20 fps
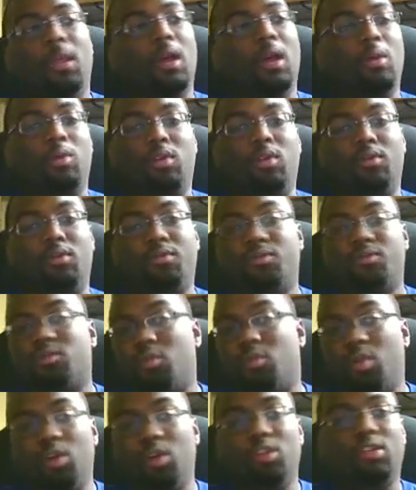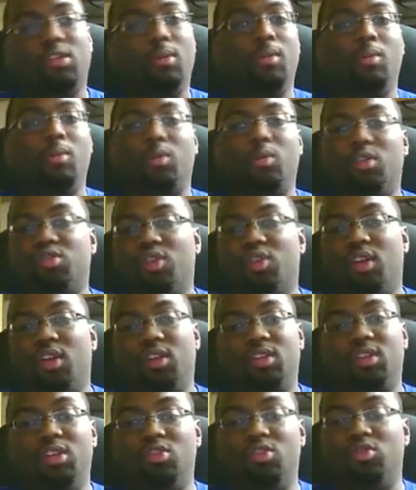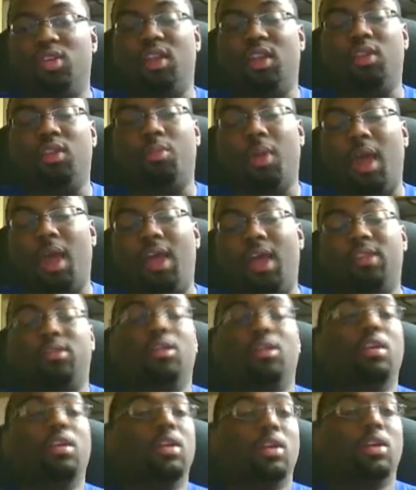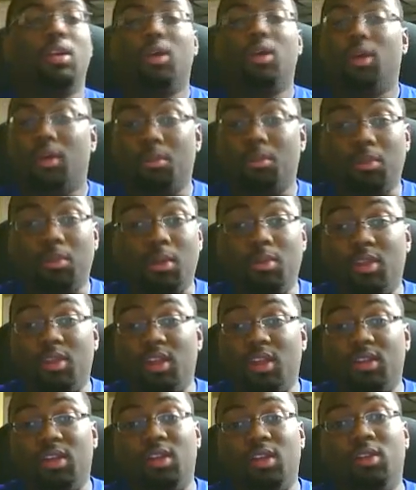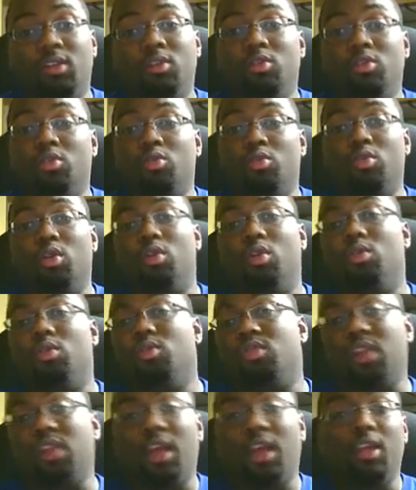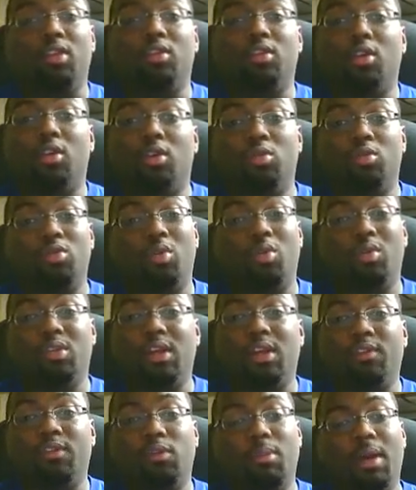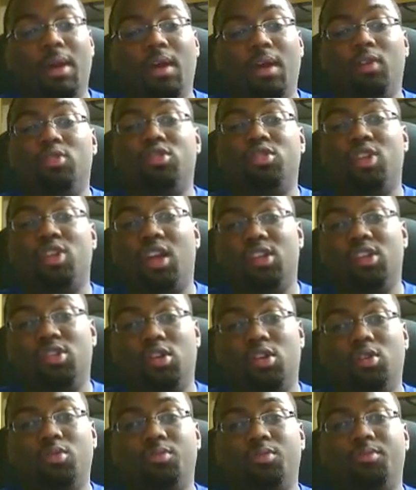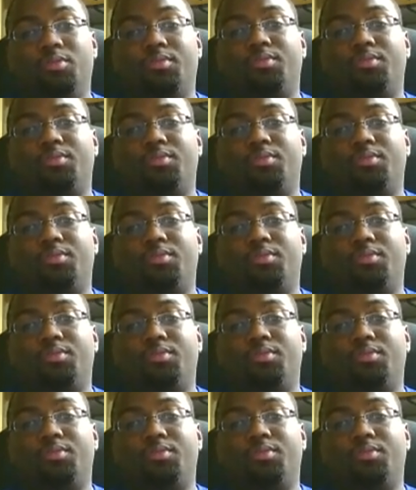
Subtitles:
I would have sworn somebody would have tried to teach you that in the past. Maybe they didn't. Who knows? Now you know. No one's half the battle. G.I. Joe.